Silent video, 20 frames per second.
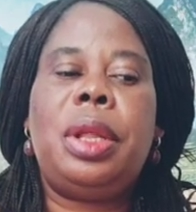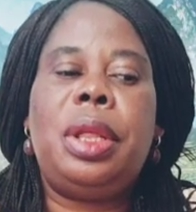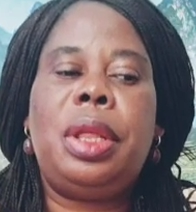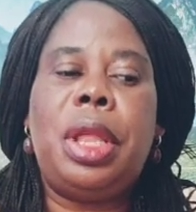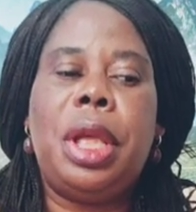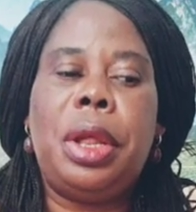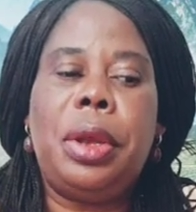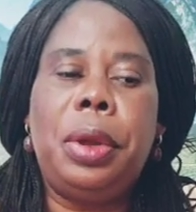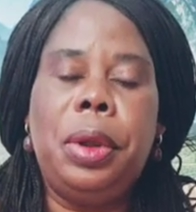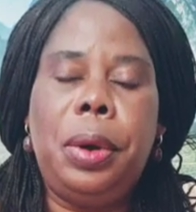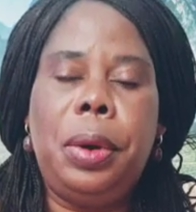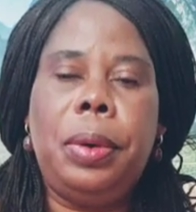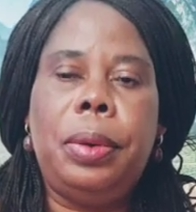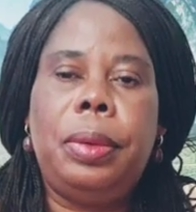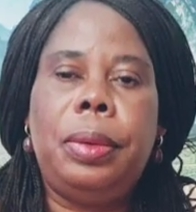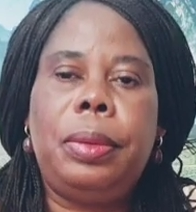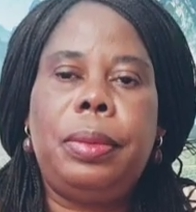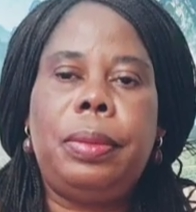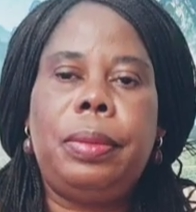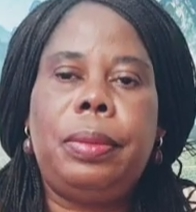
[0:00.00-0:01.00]
they
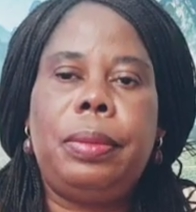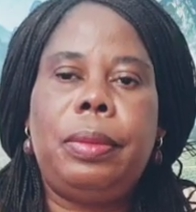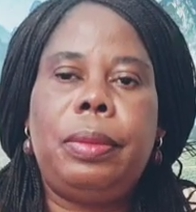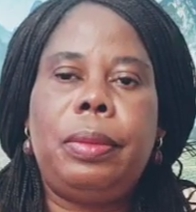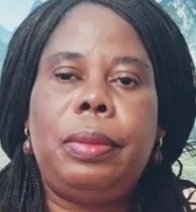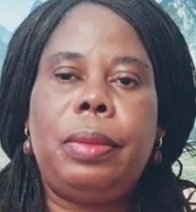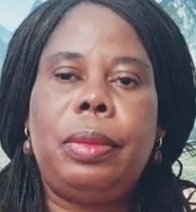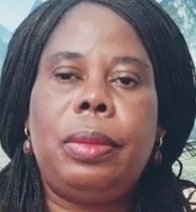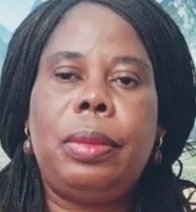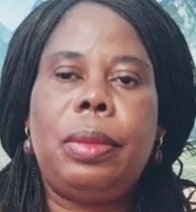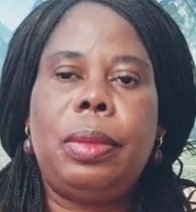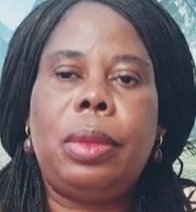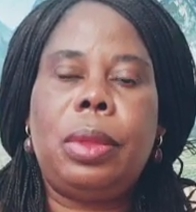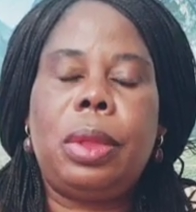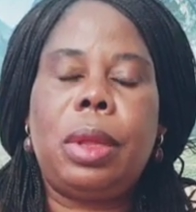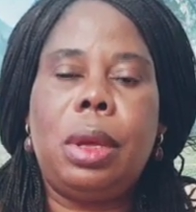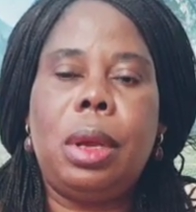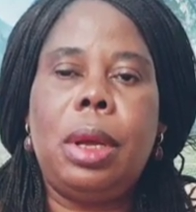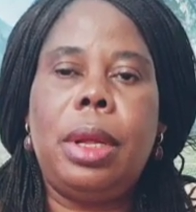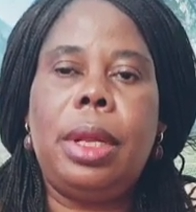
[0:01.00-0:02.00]
know.
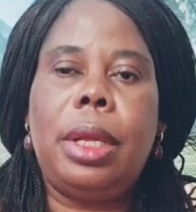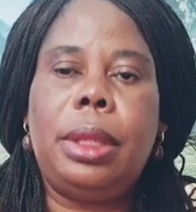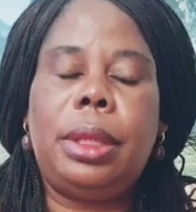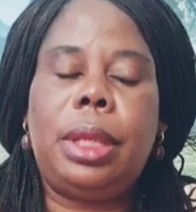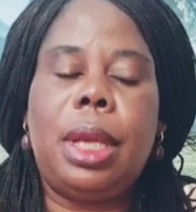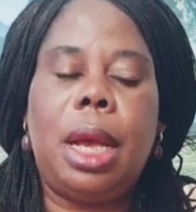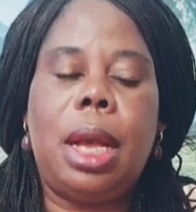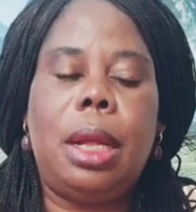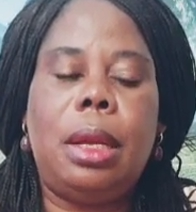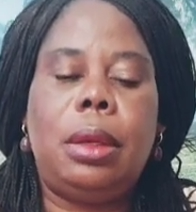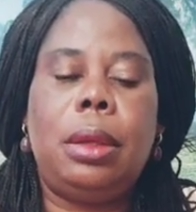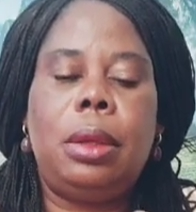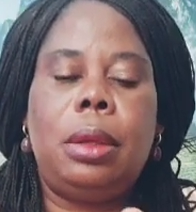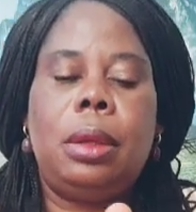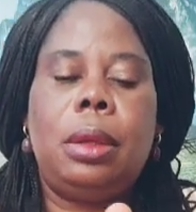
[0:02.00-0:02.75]
You understand?